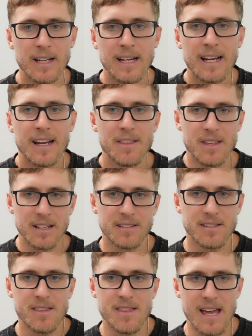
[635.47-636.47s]

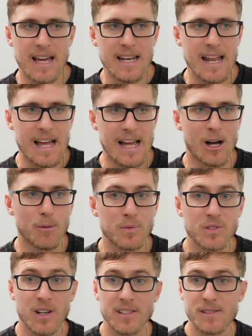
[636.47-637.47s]
This then
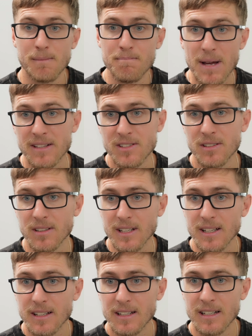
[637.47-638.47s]
helps us
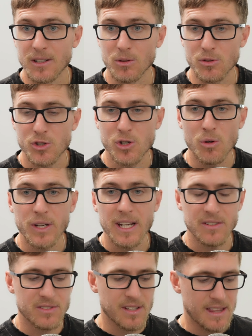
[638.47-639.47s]
mentally. It'll
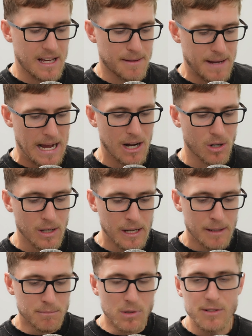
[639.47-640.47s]
showcase to them how
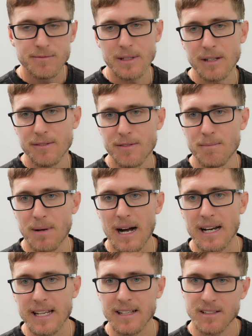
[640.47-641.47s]
movement of the
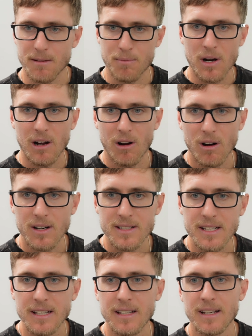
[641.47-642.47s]
body is a
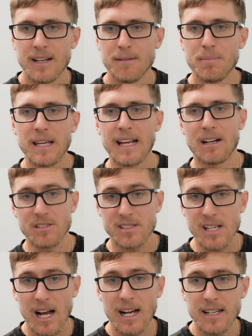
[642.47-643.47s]
priority, being
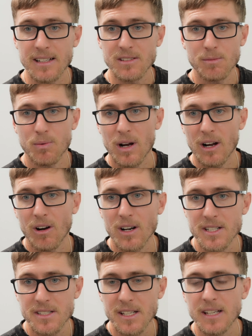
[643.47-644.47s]
outside is a
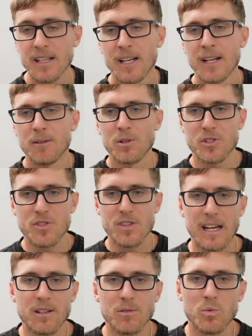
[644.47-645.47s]
priority, which
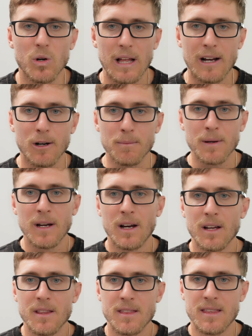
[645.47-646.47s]
then will help
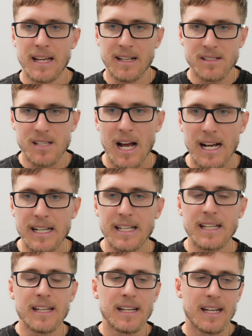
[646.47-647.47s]
the
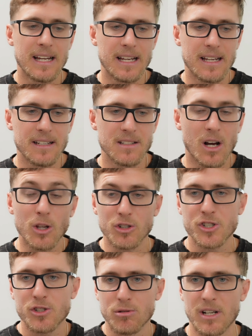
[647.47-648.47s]
anxiety and other
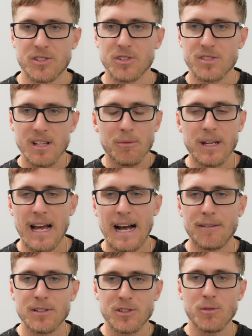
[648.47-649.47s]
stressors that we
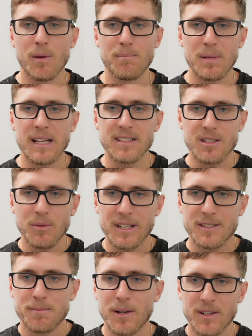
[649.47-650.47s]
have as human beings that we
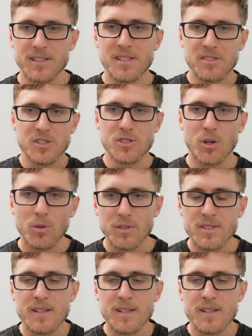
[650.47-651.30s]
experience as adults.